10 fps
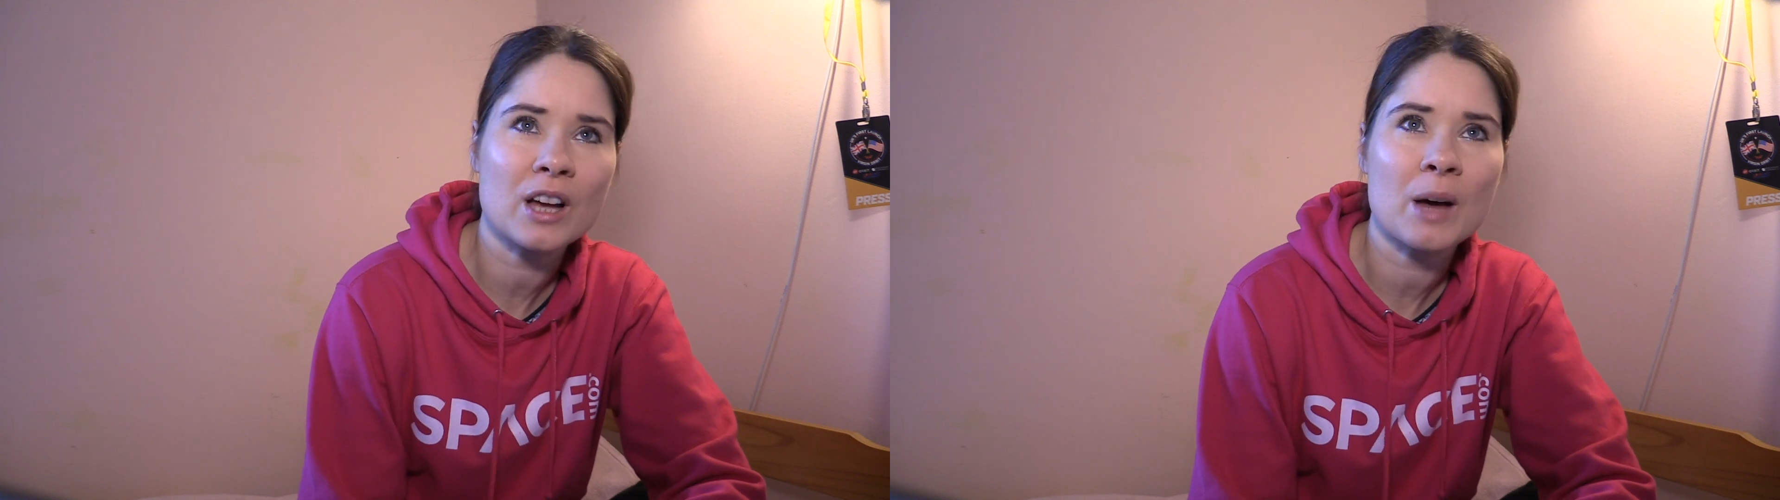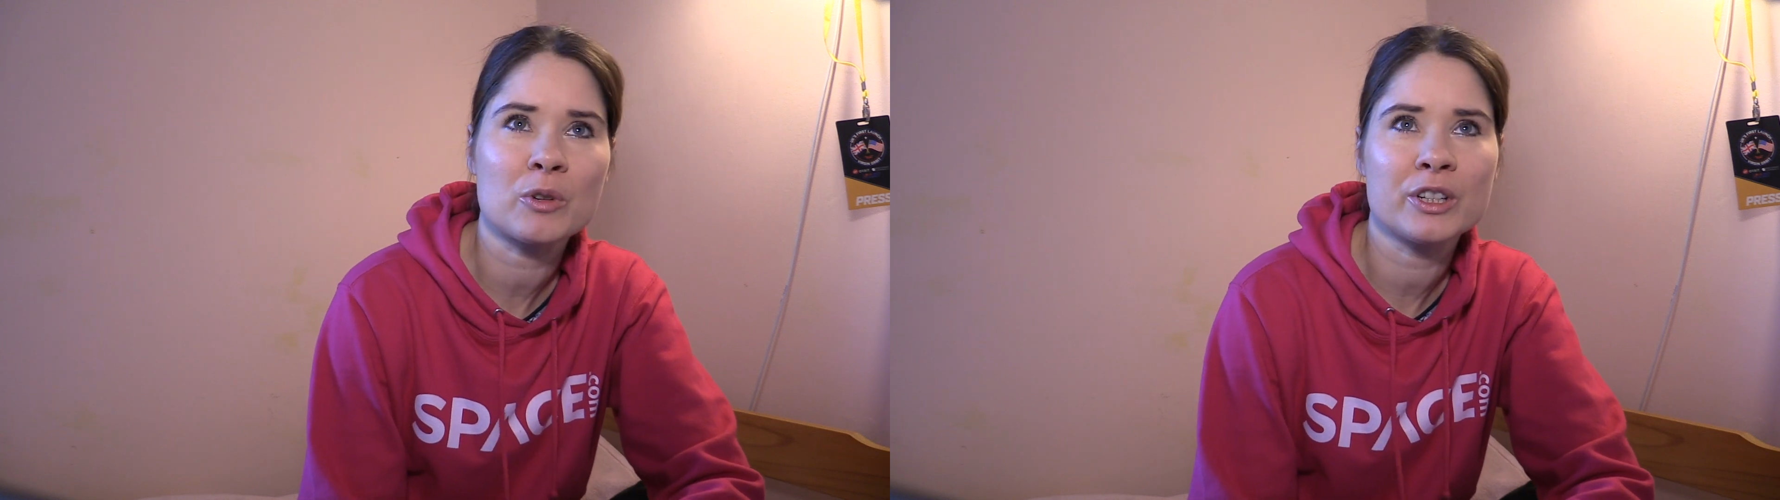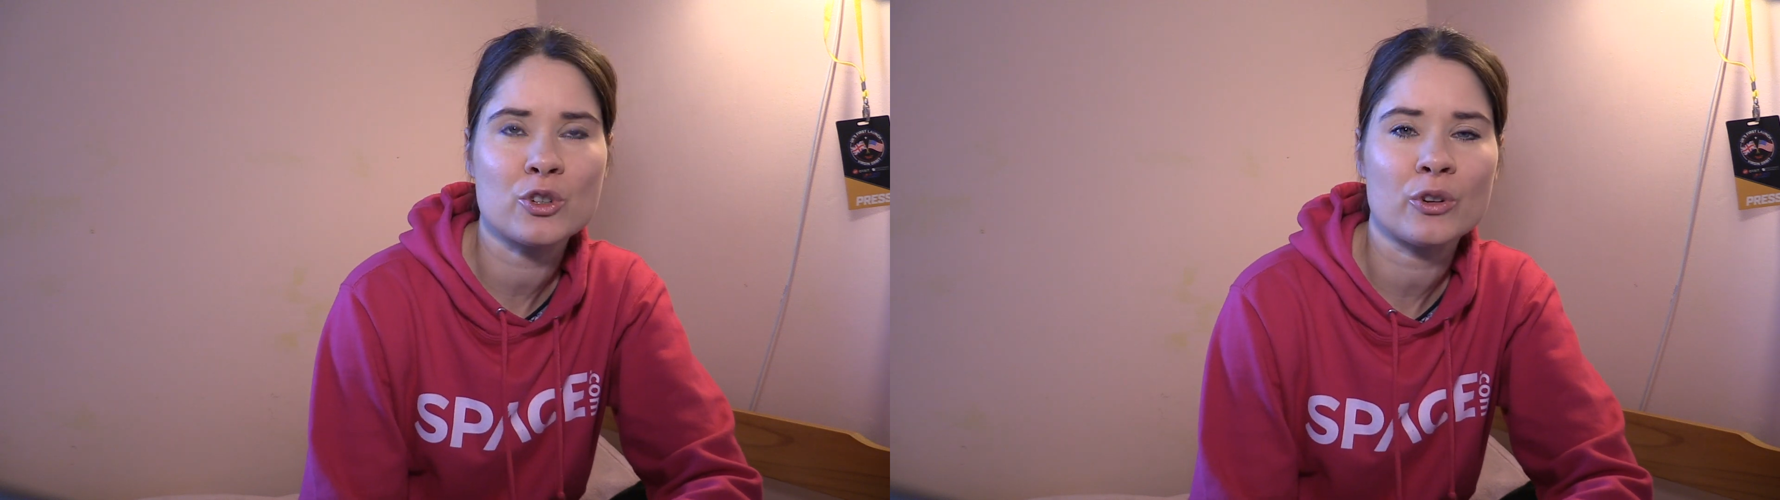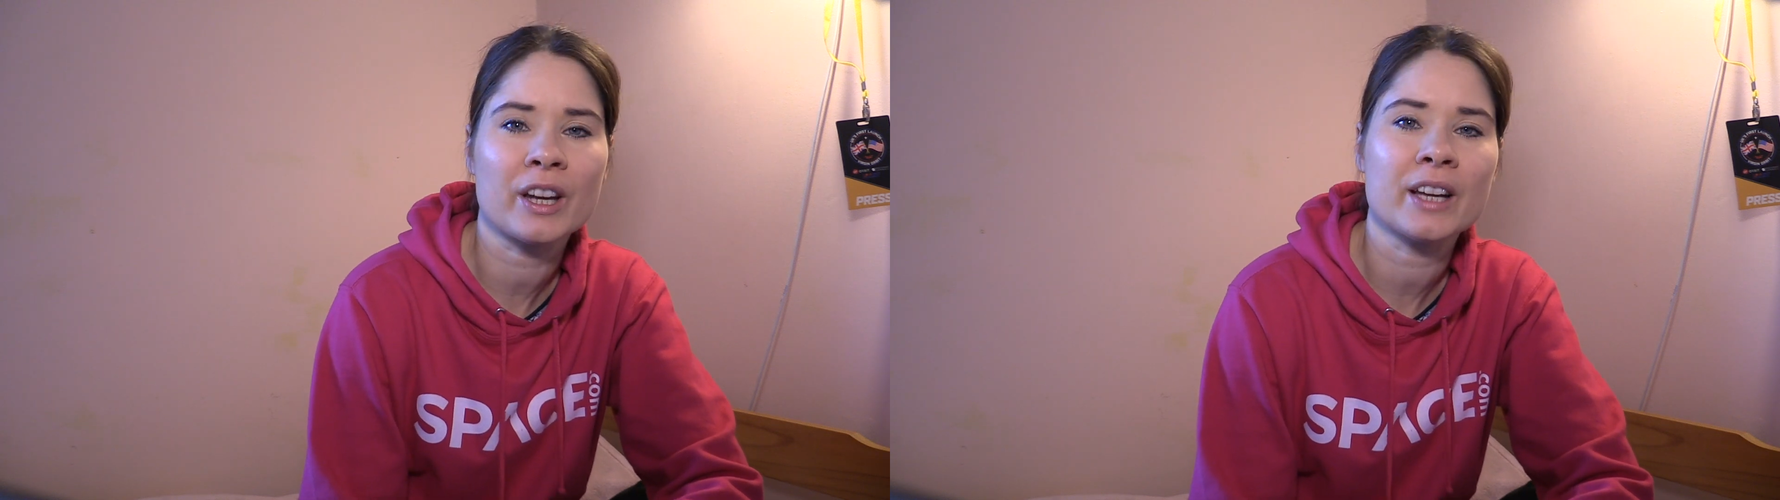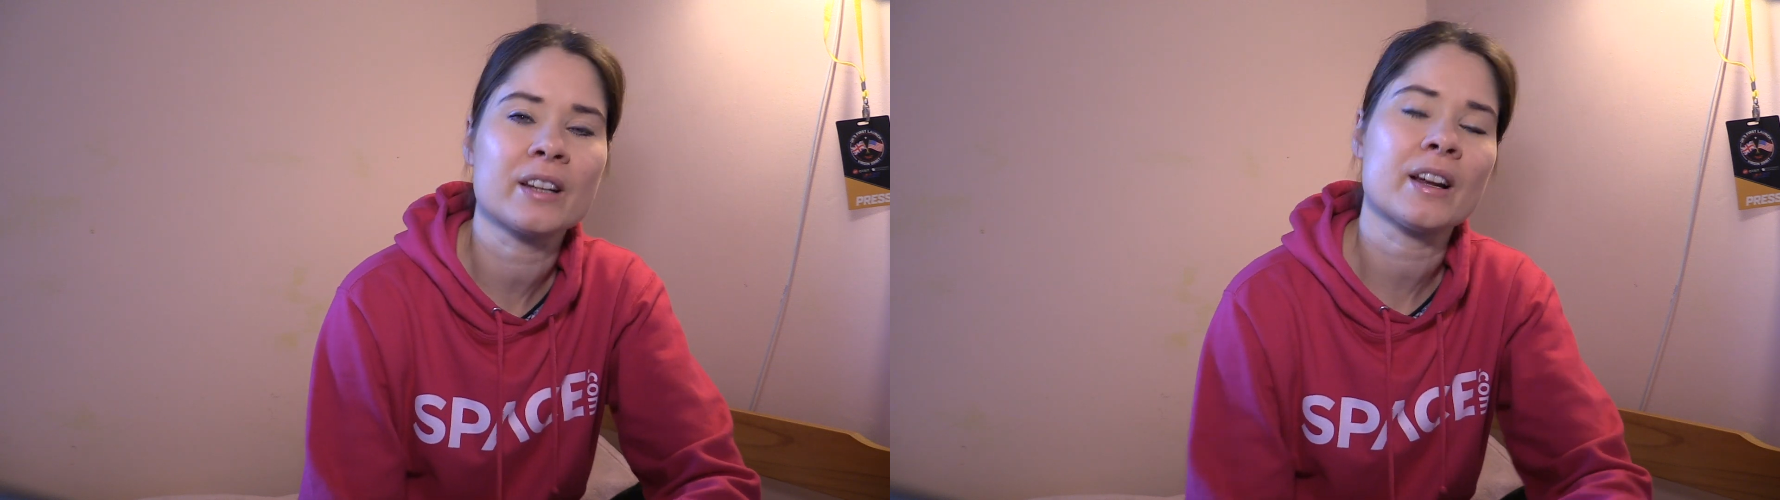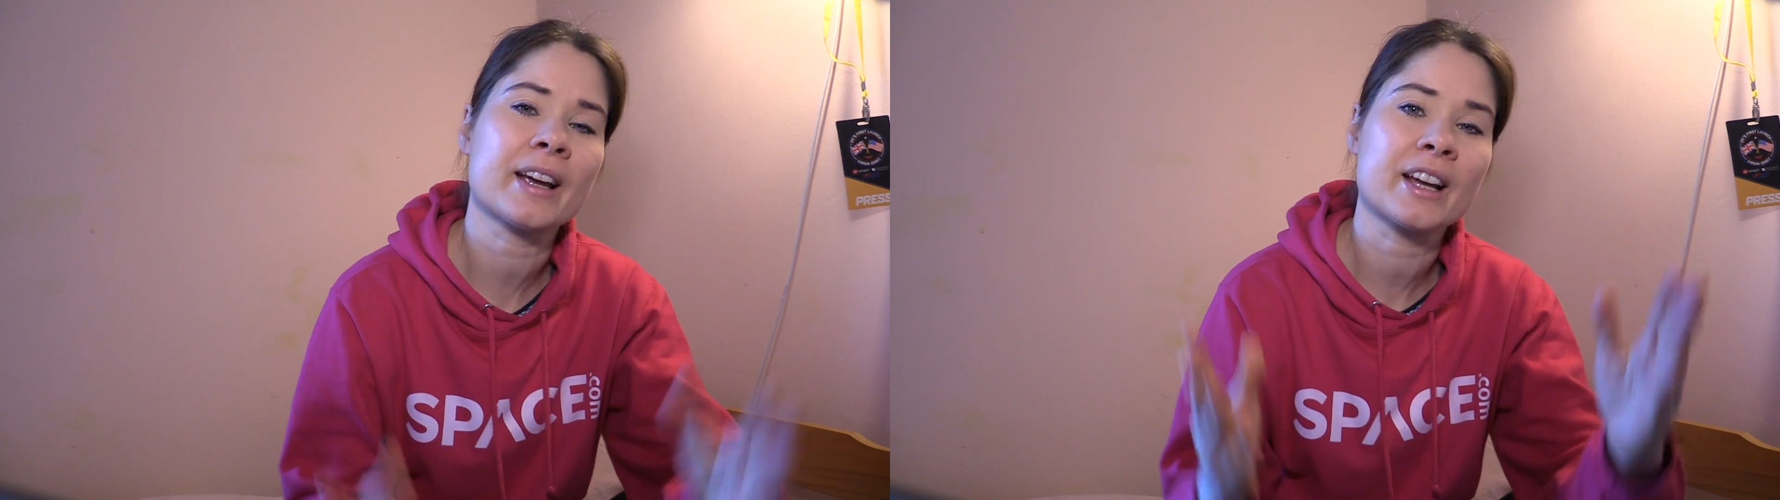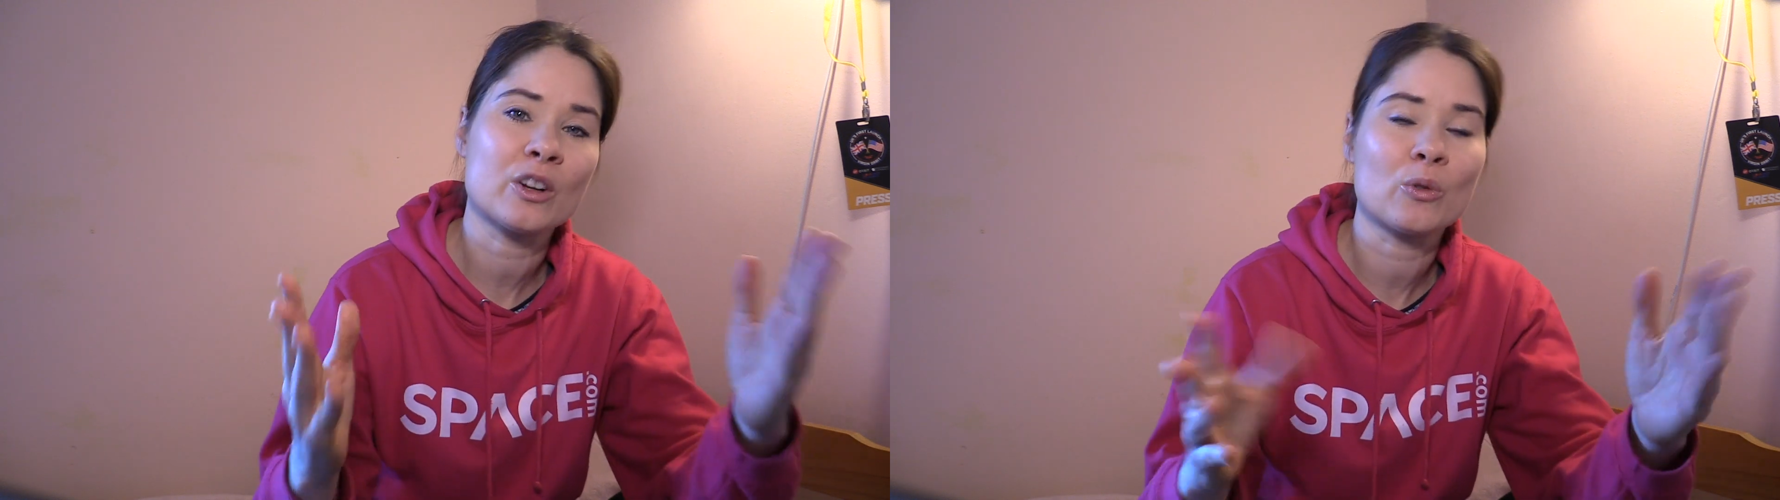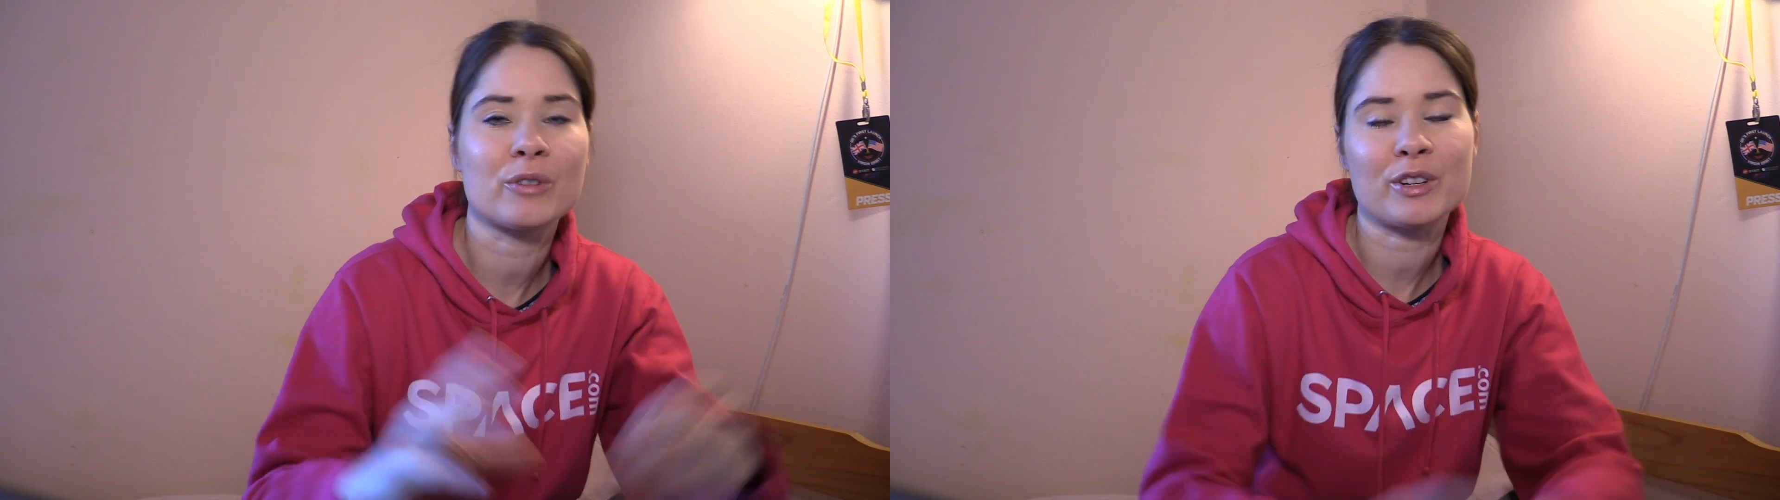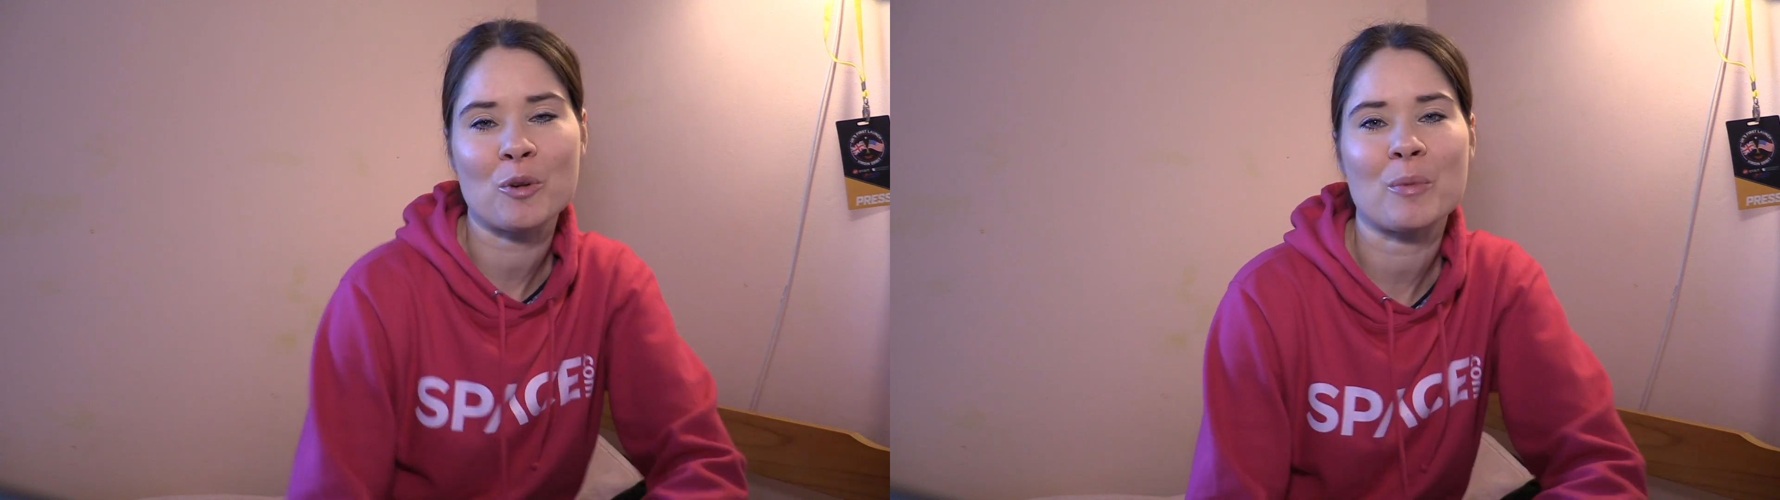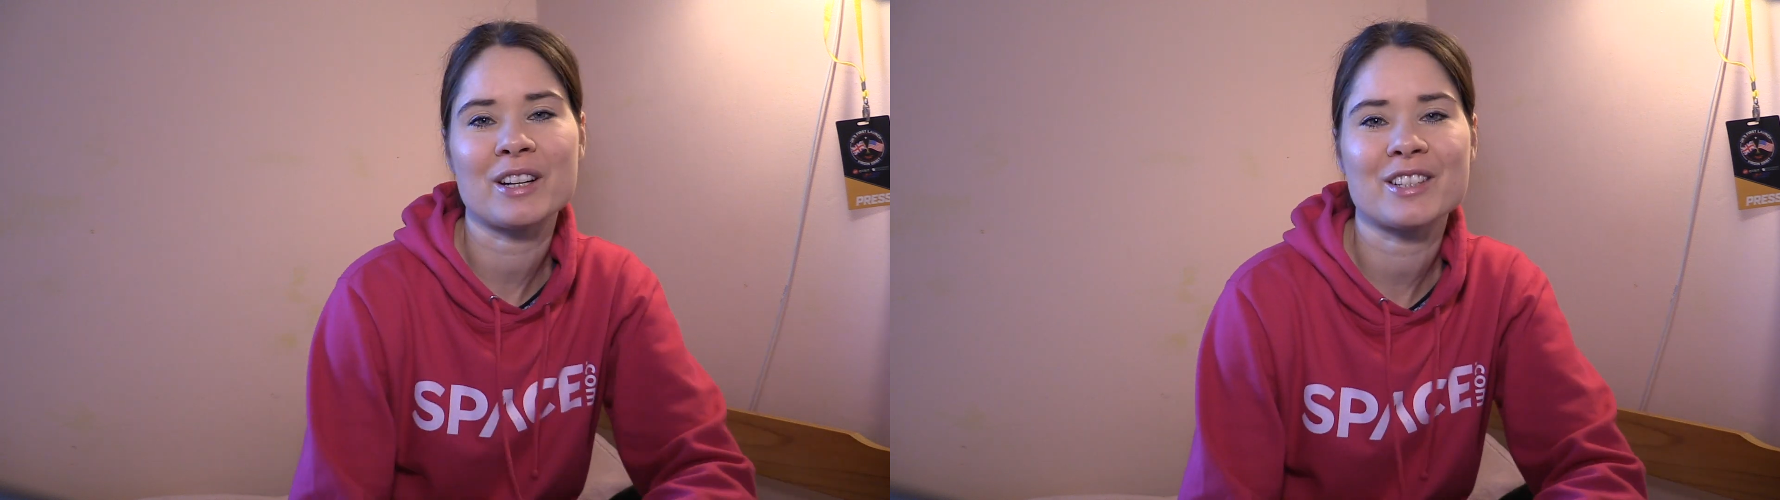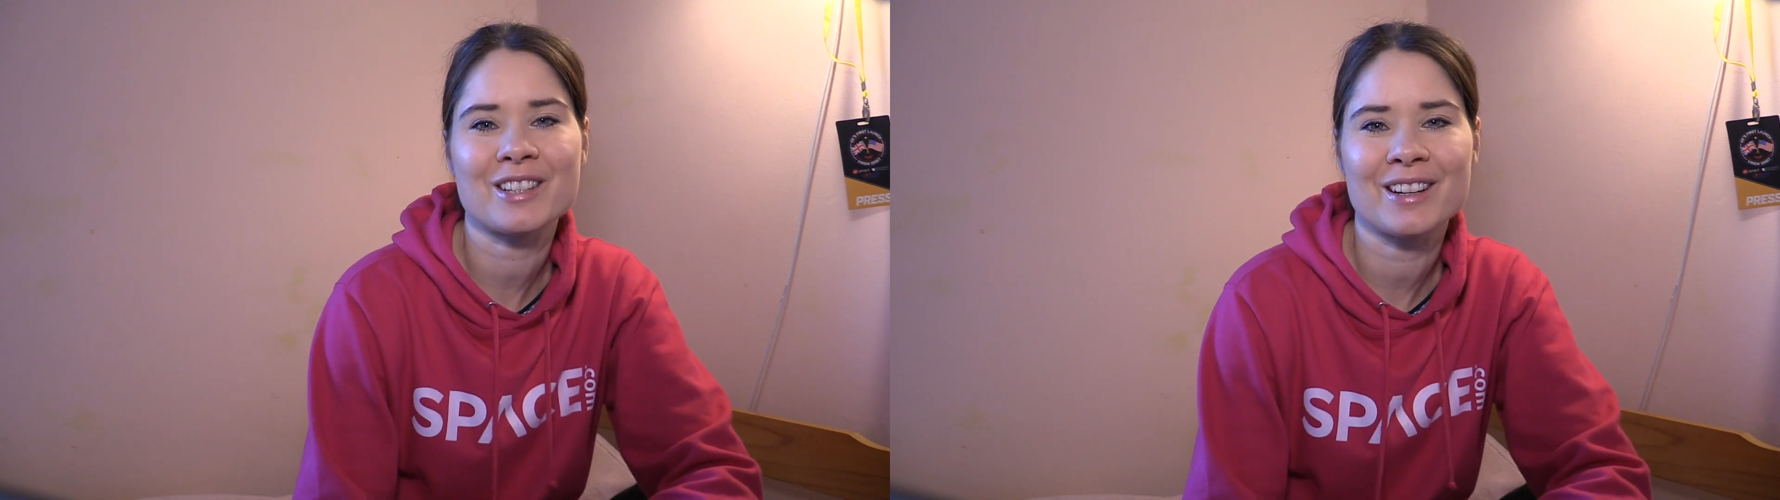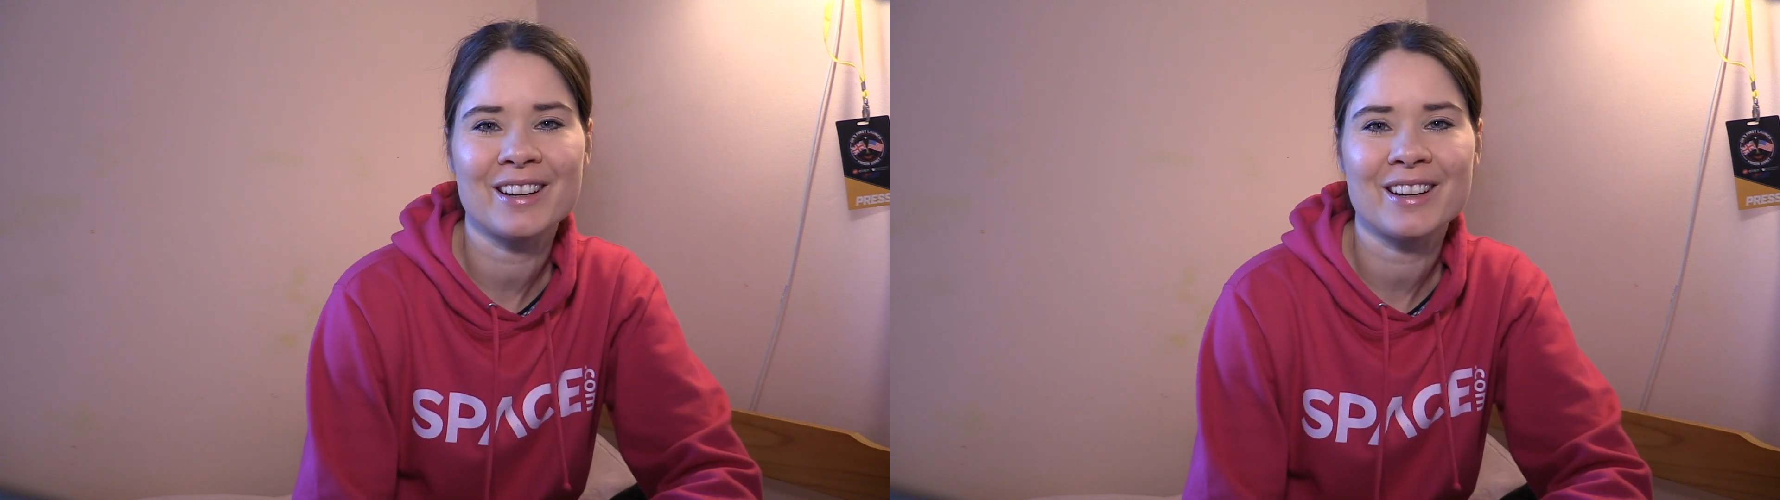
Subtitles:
I'm really enjoying it, and I can only recommend